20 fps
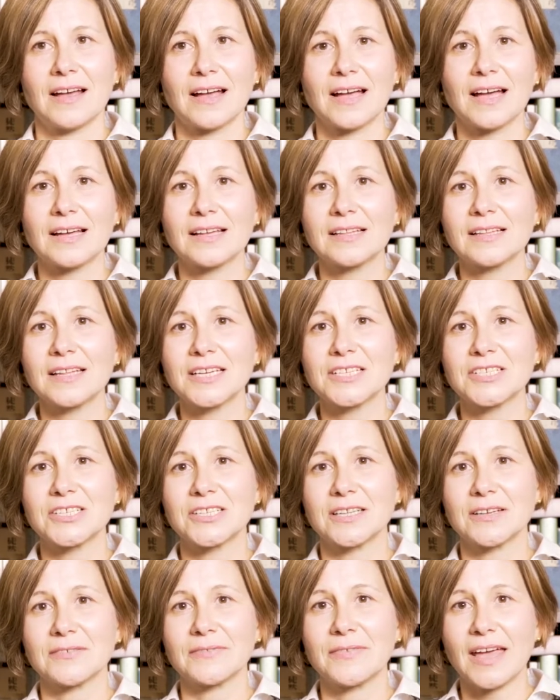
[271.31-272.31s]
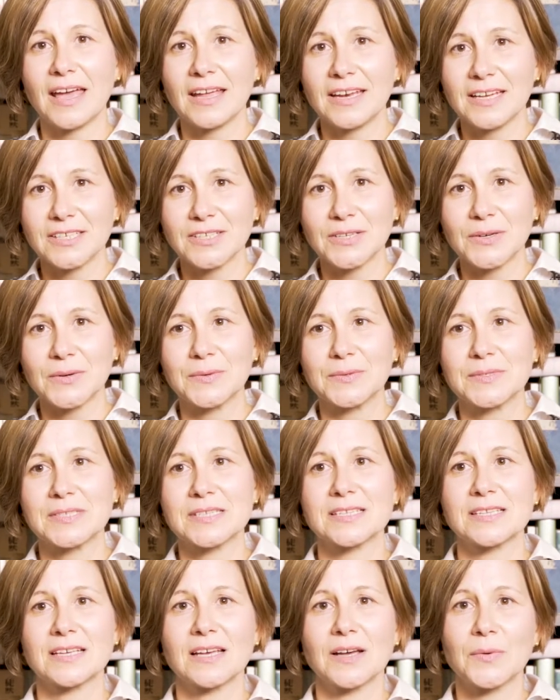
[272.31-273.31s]
a collection of
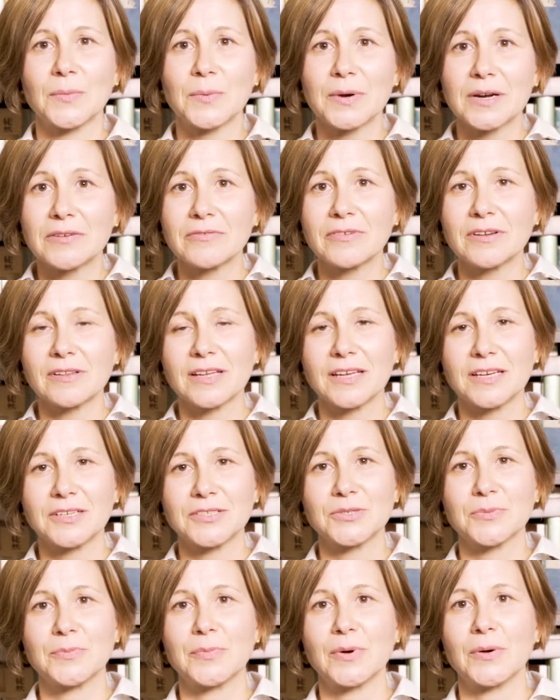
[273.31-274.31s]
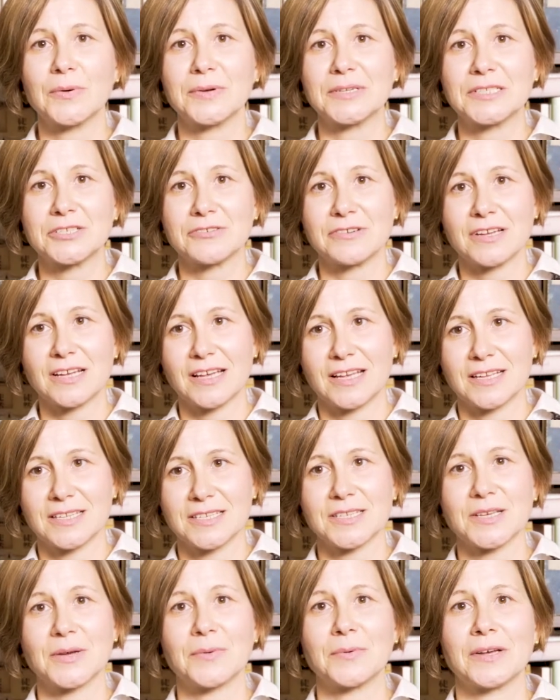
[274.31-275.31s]
anecdotes, a work related to poetry, and
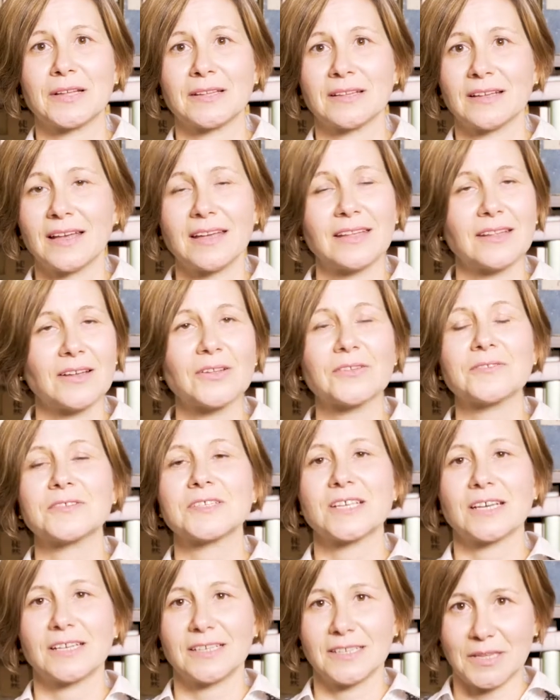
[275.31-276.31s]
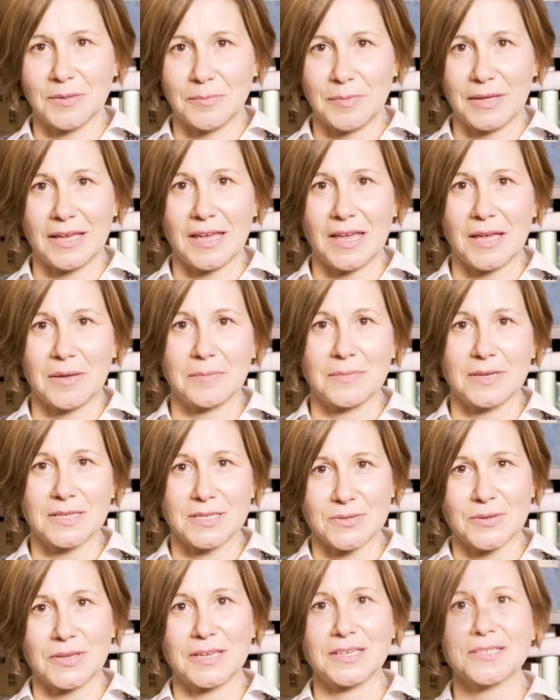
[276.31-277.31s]
so on. And all of a sudden it became a
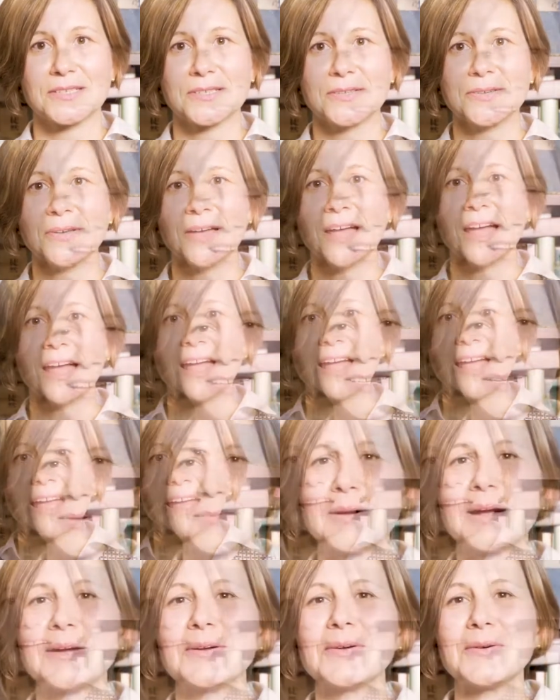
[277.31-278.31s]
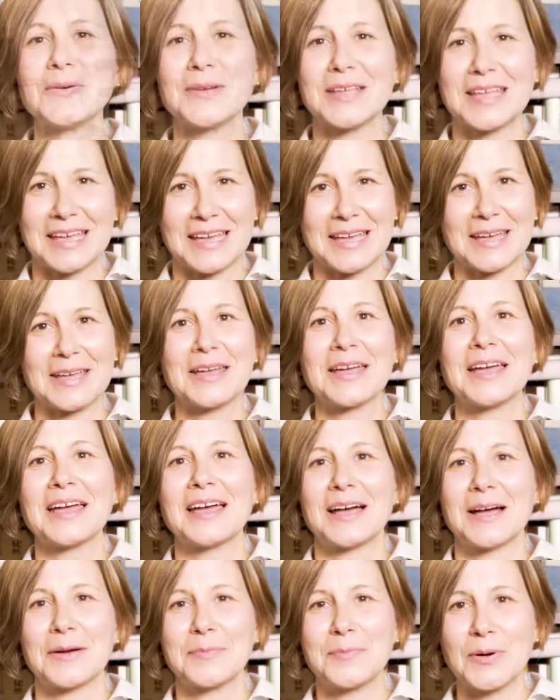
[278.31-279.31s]
zuihitsu. So Banko Kei,
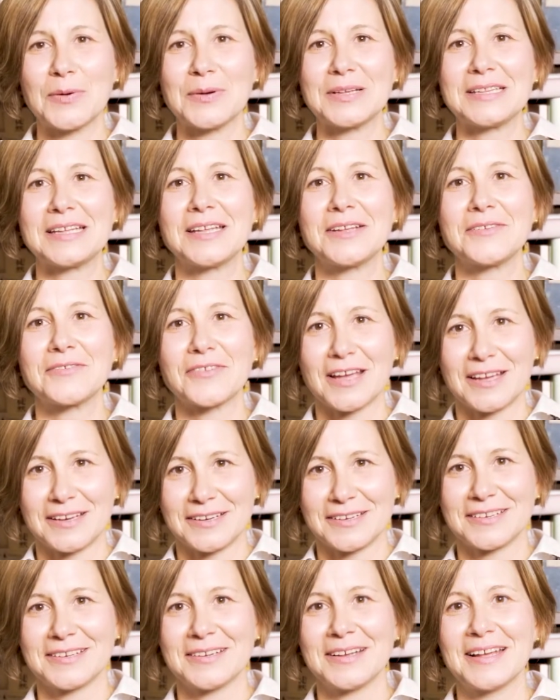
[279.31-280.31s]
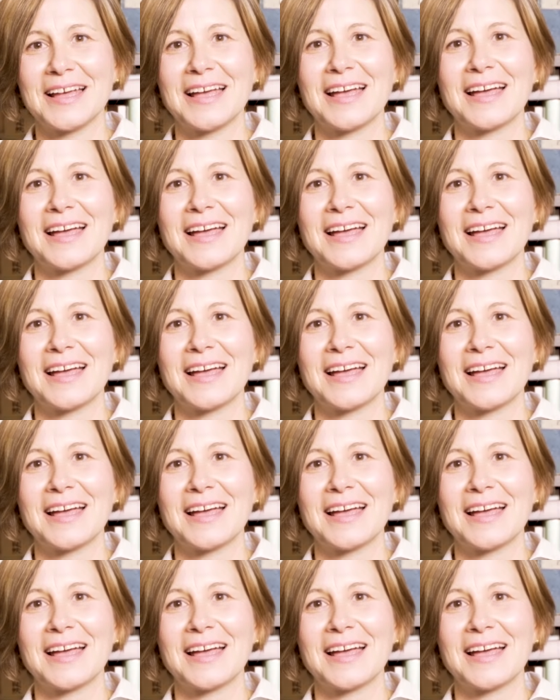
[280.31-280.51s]
a poet and a writer,